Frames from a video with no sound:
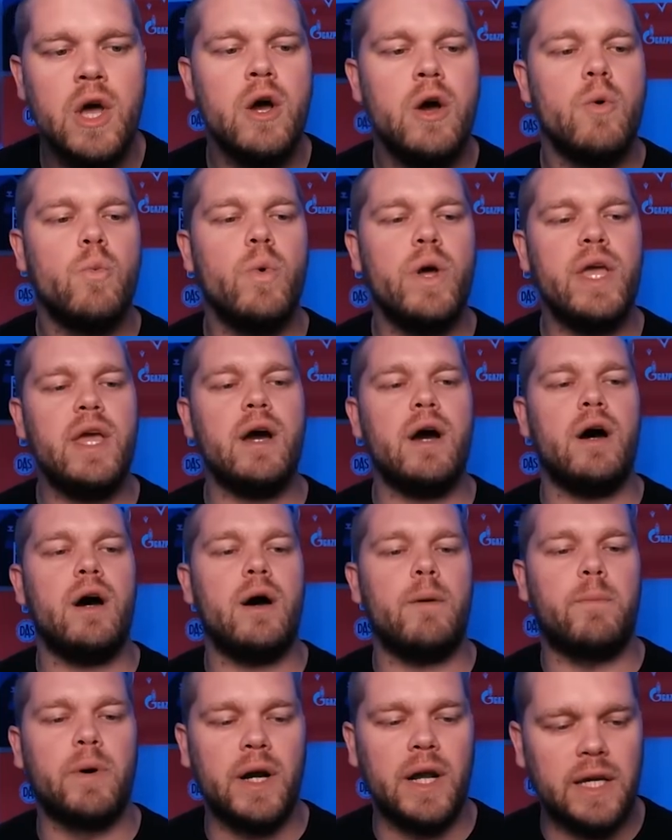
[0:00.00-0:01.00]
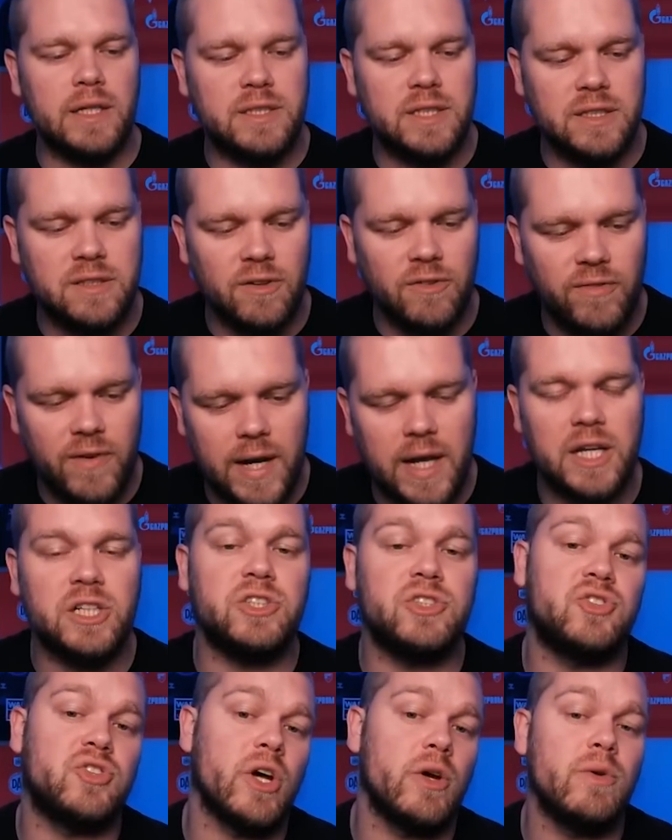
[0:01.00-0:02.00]
we are predicted to finish
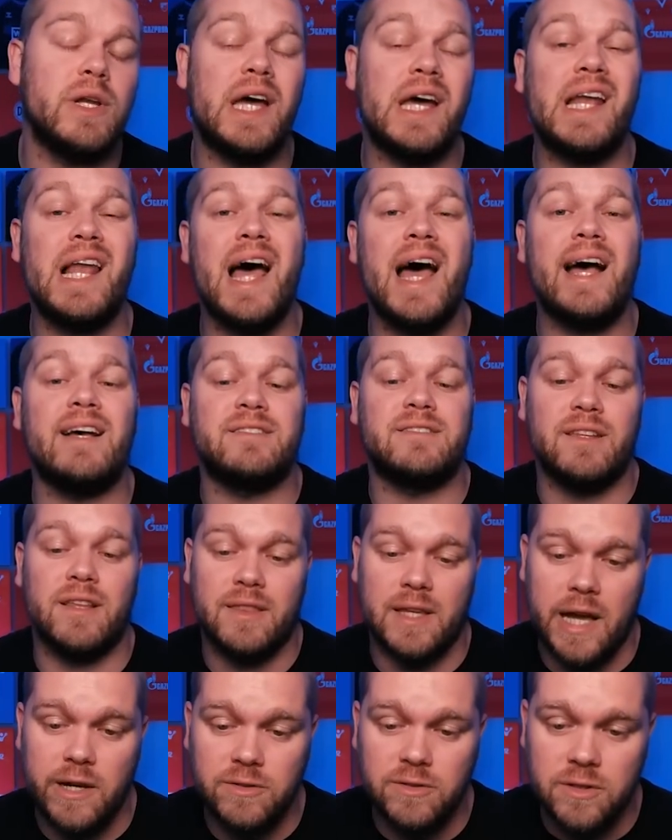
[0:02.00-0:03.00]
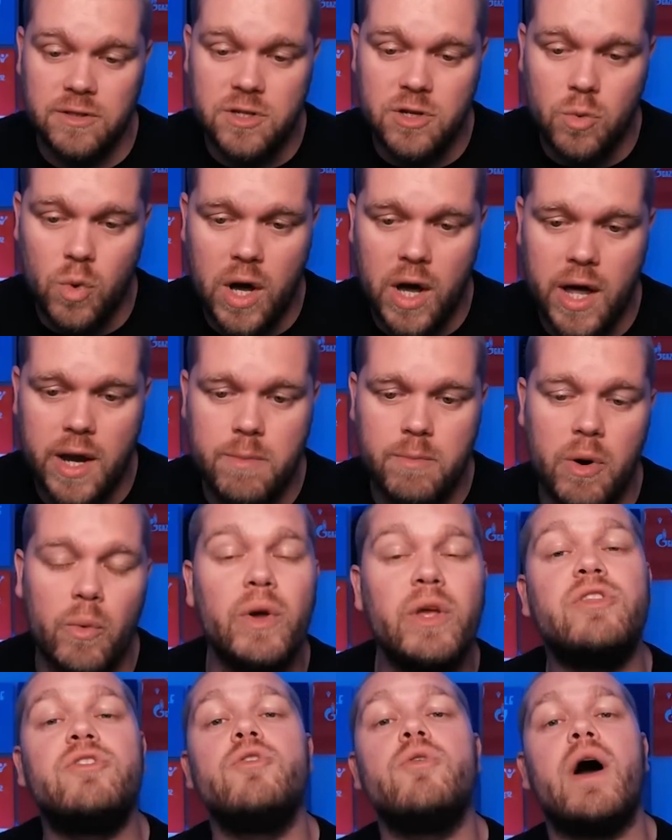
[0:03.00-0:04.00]
stone dead last, 1,000 to 1, but
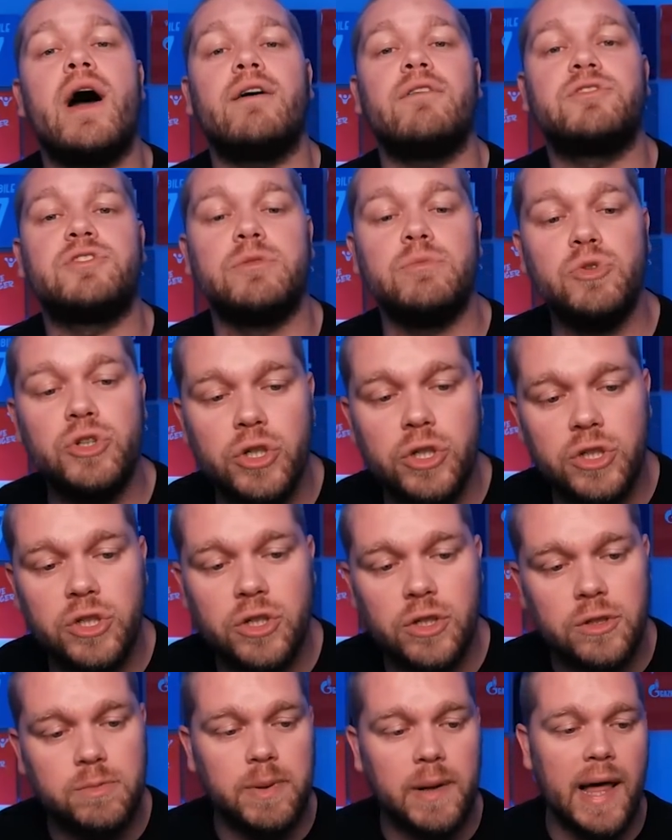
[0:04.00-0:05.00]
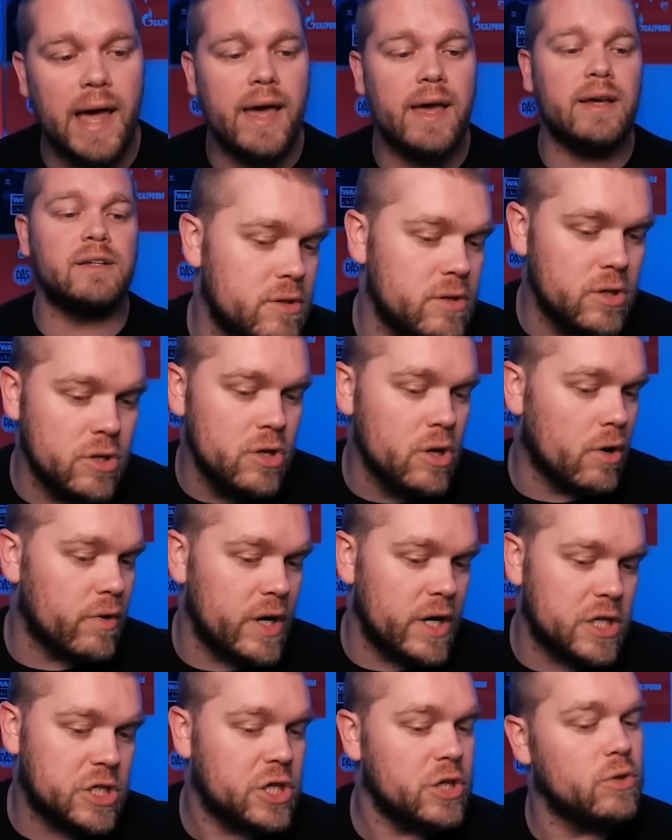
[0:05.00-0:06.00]
we do have some good players.
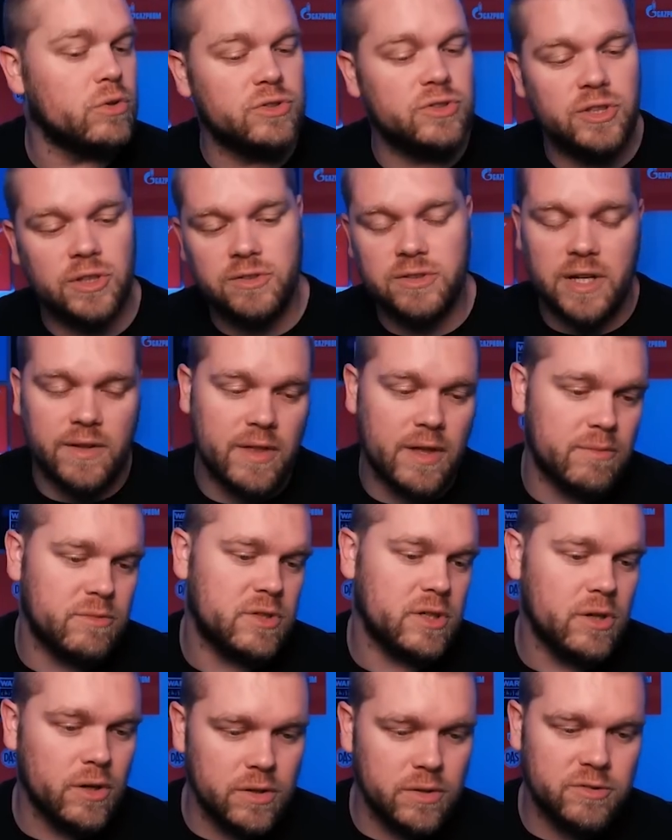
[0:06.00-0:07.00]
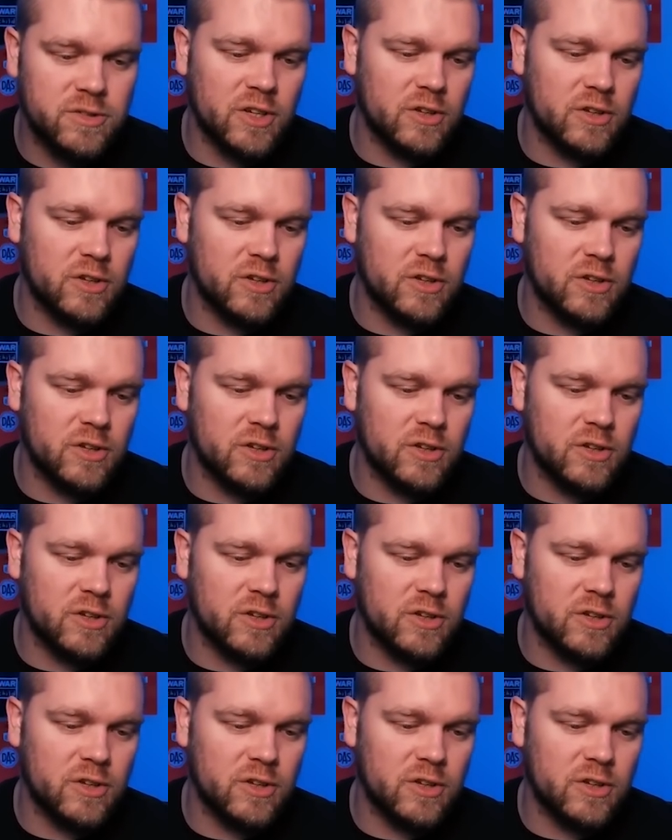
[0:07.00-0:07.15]
Norwich and also Southampton got themselves